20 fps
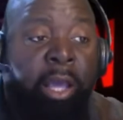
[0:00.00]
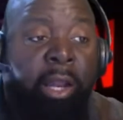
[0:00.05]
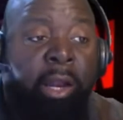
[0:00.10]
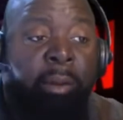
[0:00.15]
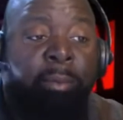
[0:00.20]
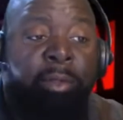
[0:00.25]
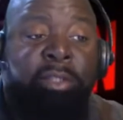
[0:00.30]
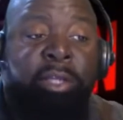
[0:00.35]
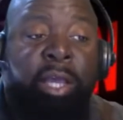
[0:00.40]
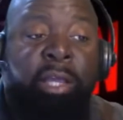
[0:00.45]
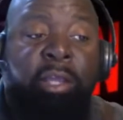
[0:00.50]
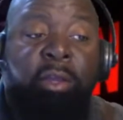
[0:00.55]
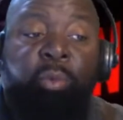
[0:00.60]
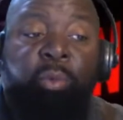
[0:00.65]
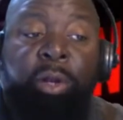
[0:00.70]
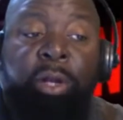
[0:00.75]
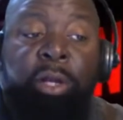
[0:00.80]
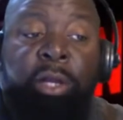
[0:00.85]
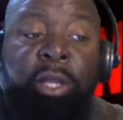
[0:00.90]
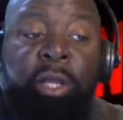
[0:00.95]
And I'm gonna tell you
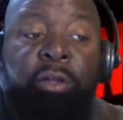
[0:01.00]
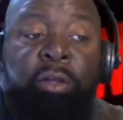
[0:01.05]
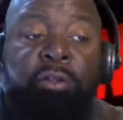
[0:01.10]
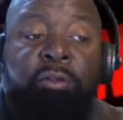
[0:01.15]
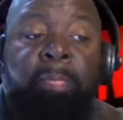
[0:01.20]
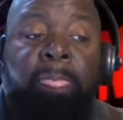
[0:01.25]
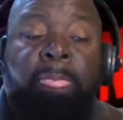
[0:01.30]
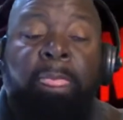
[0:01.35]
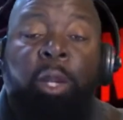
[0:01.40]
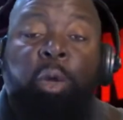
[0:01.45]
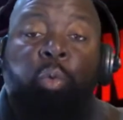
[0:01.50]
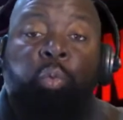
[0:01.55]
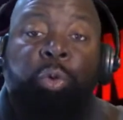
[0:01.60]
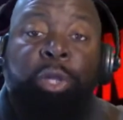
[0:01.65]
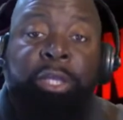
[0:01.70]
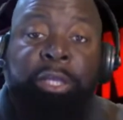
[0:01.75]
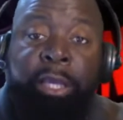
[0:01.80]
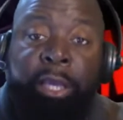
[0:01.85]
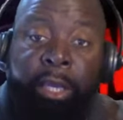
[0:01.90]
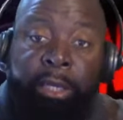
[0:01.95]
what it is.
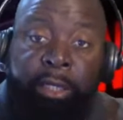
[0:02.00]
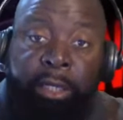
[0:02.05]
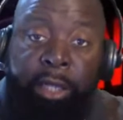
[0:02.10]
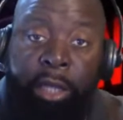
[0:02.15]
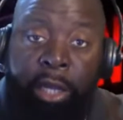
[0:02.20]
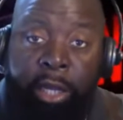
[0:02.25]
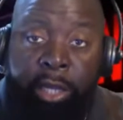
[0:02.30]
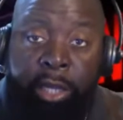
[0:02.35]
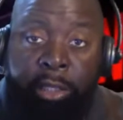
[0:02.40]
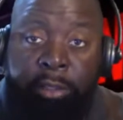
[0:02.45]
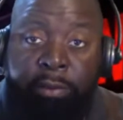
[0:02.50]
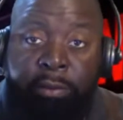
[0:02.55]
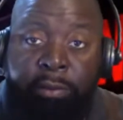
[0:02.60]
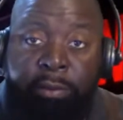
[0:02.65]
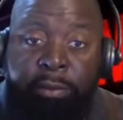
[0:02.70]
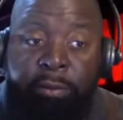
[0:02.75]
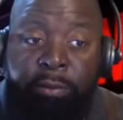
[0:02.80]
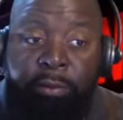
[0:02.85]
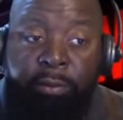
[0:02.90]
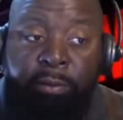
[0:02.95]
We get
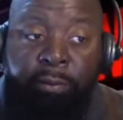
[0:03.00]
guns.